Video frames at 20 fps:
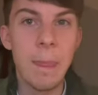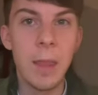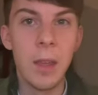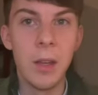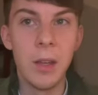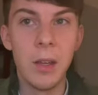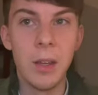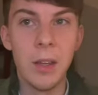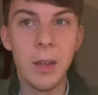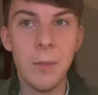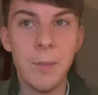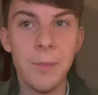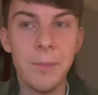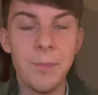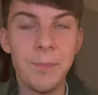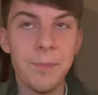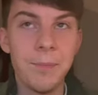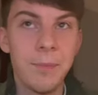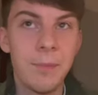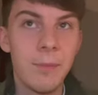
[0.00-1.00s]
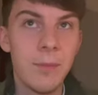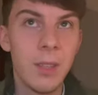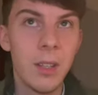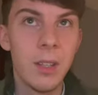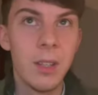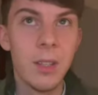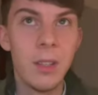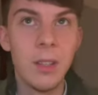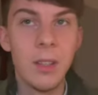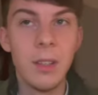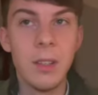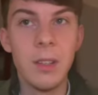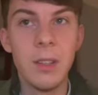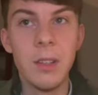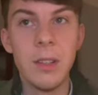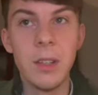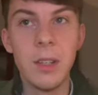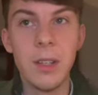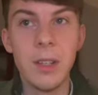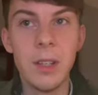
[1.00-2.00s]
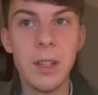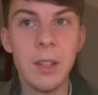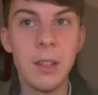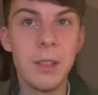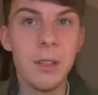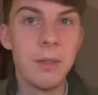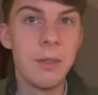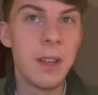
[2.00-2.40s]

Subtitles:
The